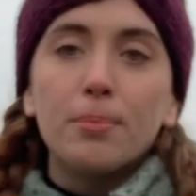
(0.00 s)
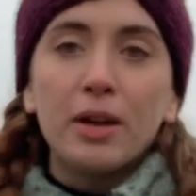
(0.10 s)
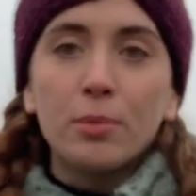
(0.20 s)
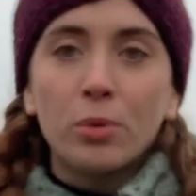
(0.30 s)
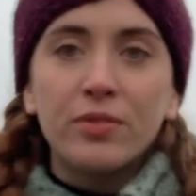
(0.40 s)

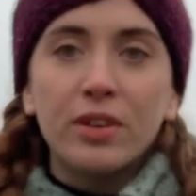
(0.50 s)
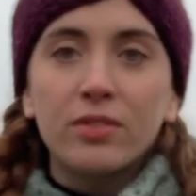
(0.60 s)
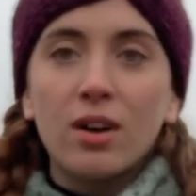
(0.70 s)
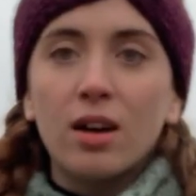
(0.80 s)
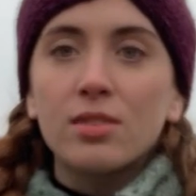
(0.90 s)
Metamorphic
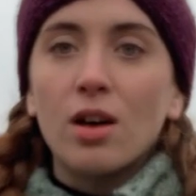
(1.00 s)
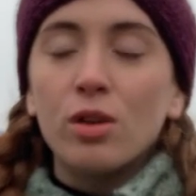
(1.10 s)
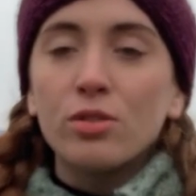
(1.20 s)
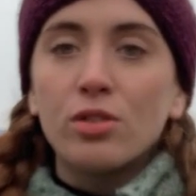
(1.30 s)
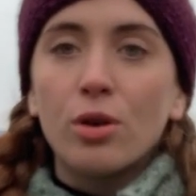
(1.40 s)
rocks
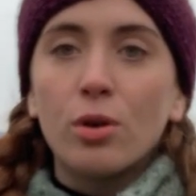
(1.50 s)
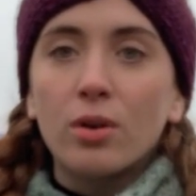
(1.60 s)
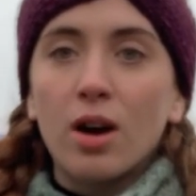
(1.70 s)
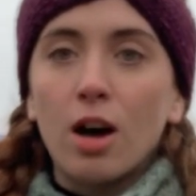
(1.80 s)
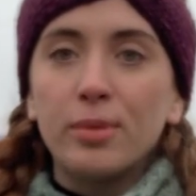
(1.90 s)
also
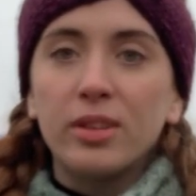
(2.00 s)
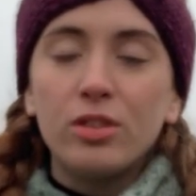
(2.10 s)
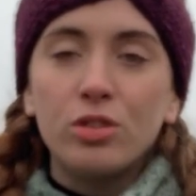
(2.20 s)
commonly